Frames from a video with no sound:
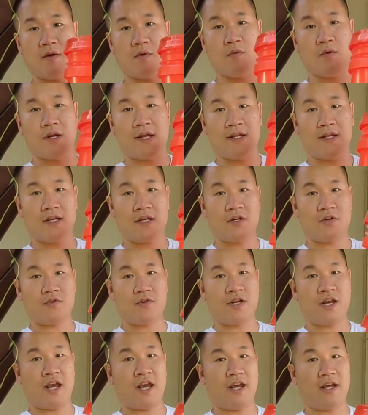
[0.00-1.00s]
what I did
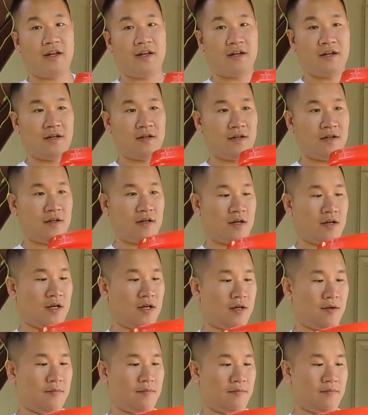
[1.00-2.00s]
create
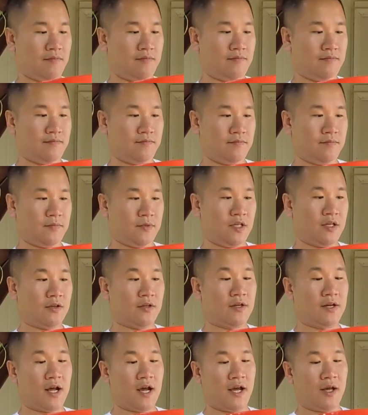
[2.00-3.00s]
the
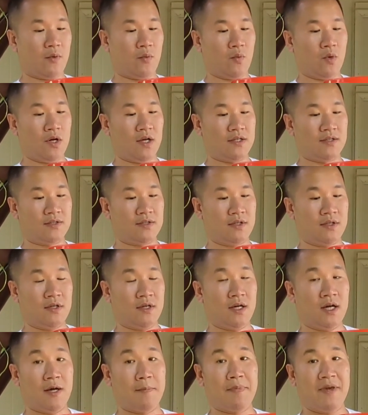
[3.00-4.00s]
other night was
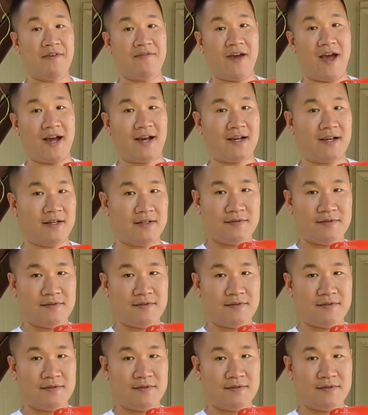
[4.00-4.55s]
a bee vac.